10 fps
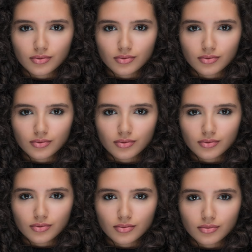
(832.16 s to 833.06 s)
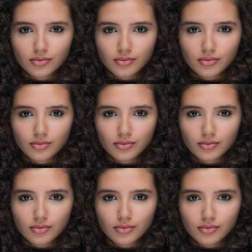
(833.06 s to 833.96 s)

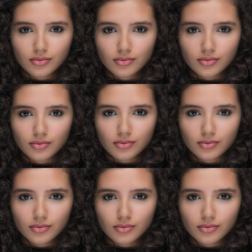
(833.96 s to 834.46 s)
Nobody speaks.